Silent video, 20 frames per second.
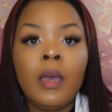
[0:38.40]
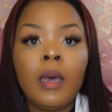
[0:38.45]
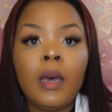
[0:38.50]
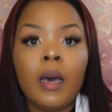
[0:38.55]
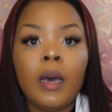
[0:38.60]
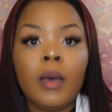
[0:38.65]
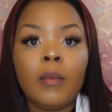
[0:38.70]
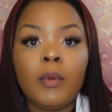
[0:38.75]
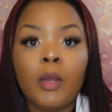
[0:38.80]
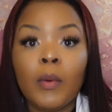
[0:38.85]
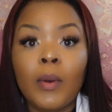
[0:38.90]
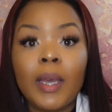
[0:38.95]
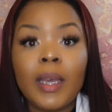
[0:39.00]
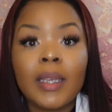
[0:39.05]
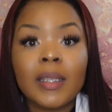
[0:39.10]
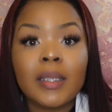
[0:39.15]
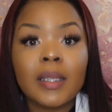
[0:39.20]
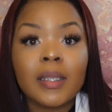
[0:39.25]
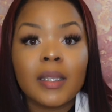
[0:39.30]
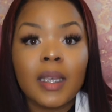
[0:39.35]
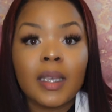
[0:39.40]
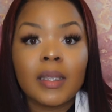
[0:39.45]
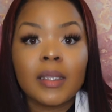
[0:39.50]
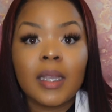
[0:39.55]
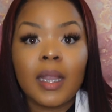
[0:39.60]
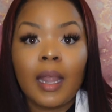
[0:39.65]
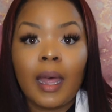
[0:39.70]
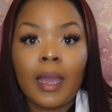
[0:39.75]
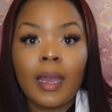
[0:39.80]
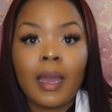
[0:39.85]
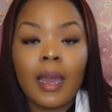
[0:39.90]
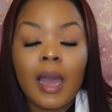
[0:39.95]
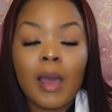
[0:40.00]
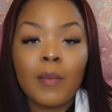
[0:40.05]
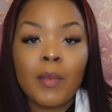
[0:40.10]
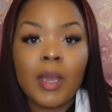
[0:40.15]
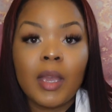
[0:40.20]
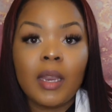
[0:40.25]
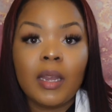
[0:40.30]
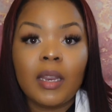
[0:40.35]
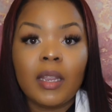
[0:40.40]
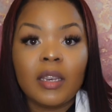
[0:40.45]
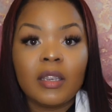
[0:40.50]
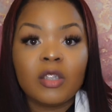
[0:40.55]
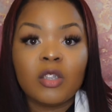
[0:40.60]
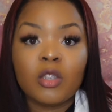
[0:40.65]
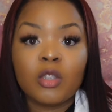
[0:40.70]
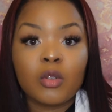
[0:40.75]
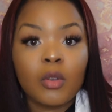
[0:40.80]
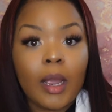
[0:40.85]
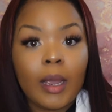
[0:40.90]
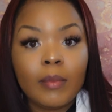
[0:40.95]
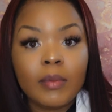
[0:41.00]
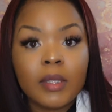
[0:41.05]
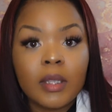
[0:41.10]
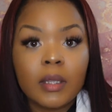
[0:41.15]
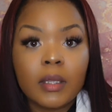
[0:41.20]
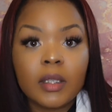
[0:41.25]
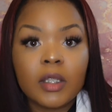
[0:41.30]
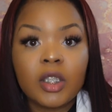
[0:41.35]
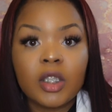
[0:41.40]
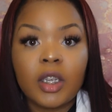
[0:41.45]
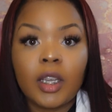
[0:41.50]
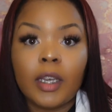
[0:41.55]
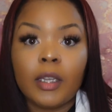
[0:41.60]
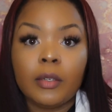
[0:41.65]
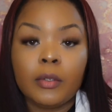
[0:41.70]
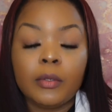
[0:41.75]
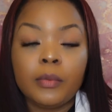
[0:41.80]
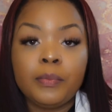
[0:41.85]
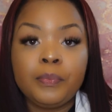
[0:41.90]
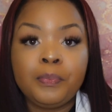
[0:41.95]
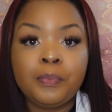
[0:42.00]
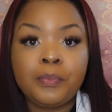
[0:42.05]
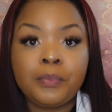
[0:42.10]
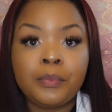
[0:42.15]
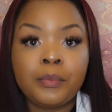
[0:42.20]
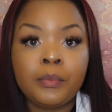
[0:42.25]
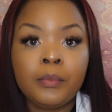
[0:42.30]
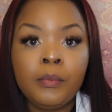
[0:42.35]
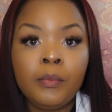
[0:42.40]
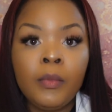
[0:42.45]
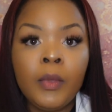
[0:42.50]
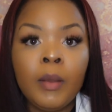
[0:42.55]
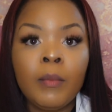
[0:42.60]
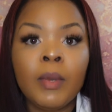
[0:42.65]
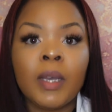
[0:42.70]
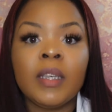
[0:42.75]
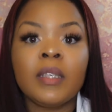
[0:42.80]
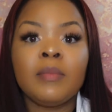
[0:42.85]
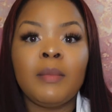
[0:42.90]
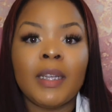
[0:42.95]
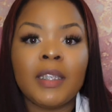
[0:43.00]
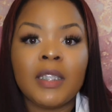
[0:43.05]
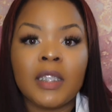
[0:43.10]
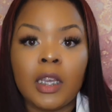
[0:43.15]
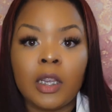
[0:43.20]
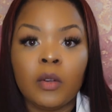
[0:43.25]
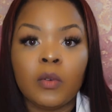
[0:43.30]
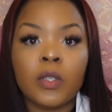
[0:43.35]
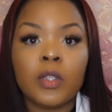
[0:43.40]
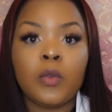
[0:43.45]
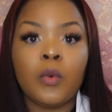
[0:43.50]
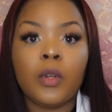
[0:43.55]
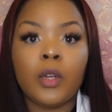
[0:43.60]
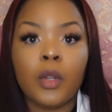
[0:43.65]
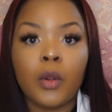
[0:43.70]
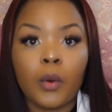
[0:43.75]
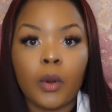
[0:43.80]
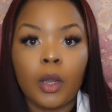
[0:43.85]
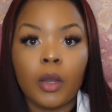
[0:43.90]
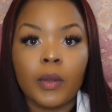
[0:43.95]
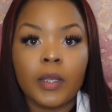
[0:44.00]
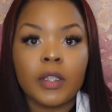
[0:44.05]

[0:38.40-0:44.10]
don't hesitate to like, comment, and then subscribe to this channel because my channel is going to grow.